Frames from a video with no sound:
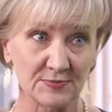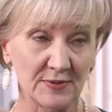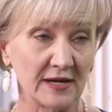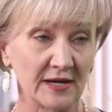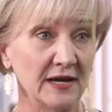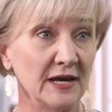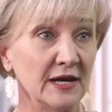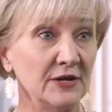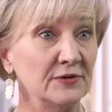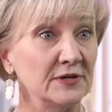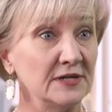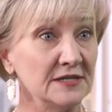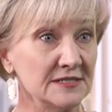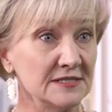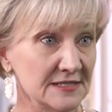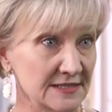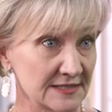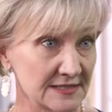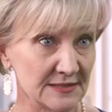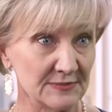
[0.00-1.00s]
pay
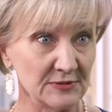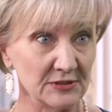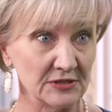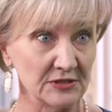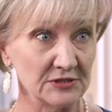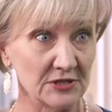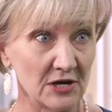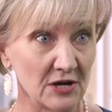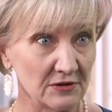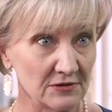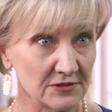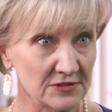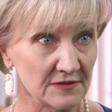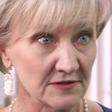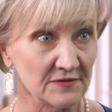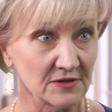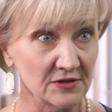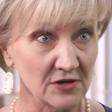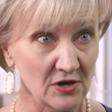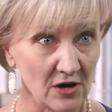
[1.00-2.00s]
$160 million of the